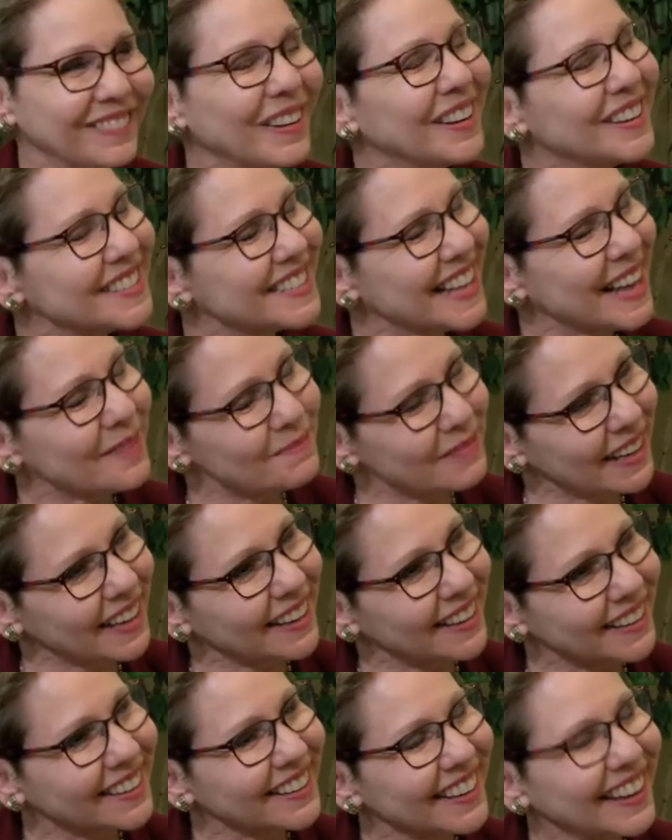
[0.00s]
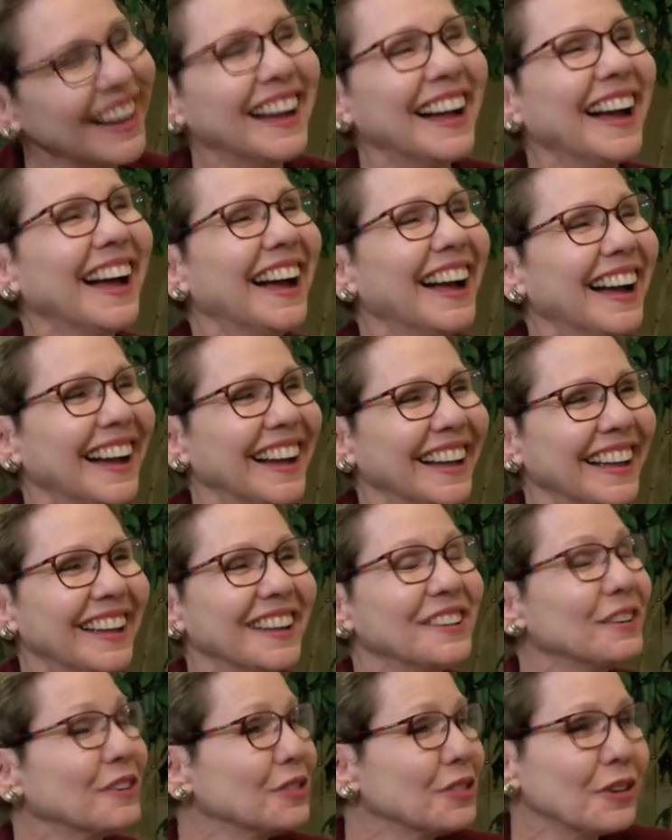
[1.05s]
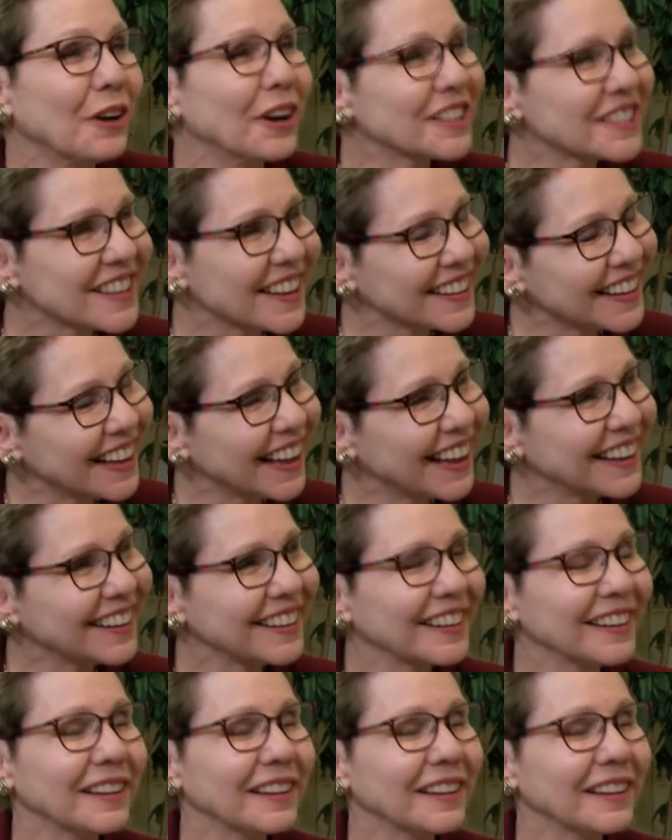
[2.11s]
What does that mean? Your thoughts on that?